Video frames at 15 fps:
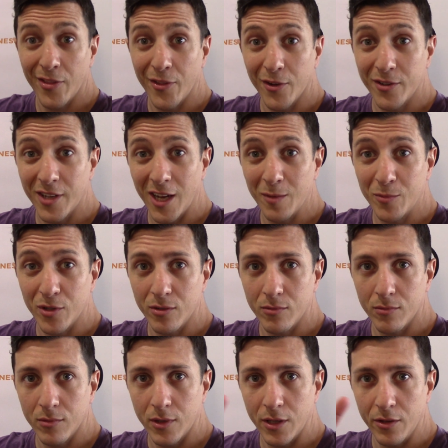third time's,
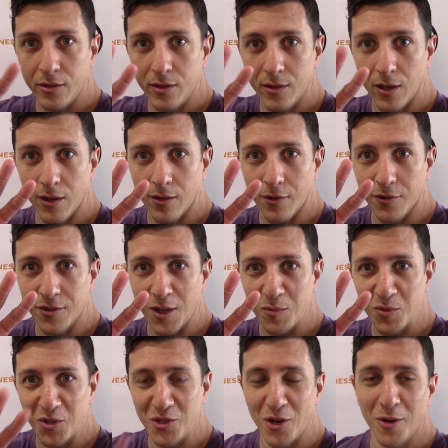can you see that? Third
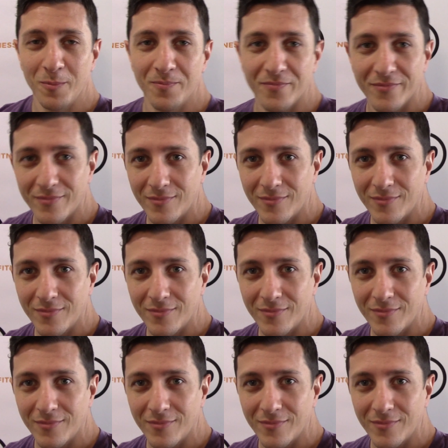time's the charm.